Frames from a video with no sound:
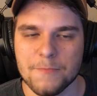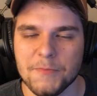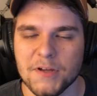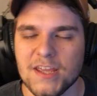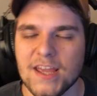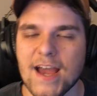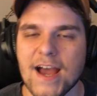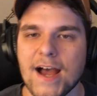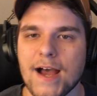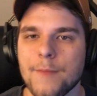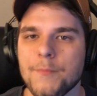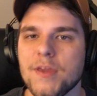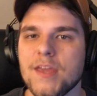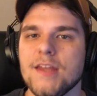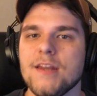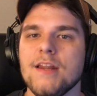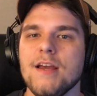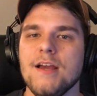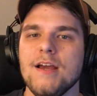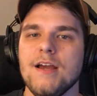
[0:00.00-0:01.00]
But yeah, I
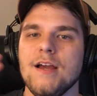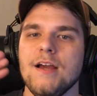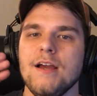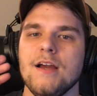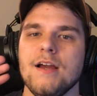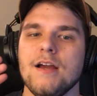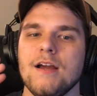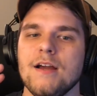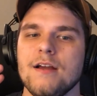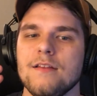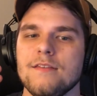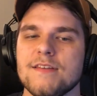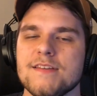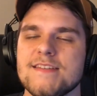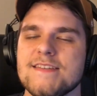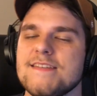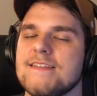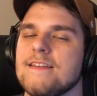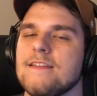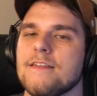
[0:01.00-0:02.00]
mean,
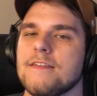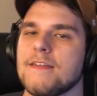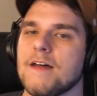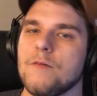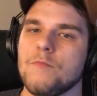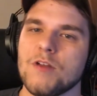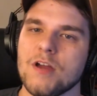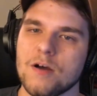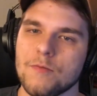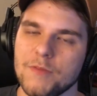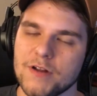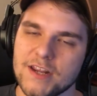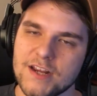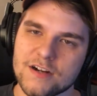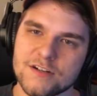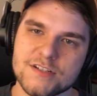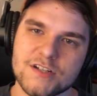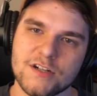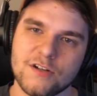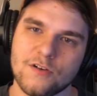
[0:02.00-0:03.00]
this is in the thumbnail, but
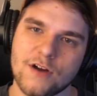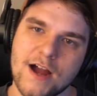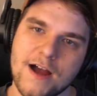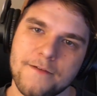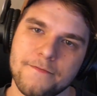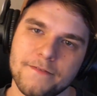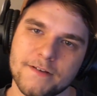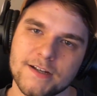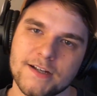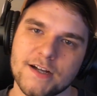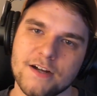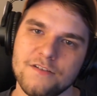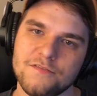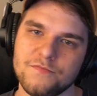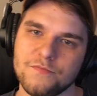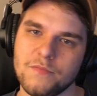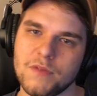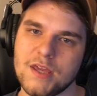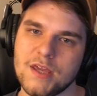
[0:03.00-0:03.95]
here's a graphic of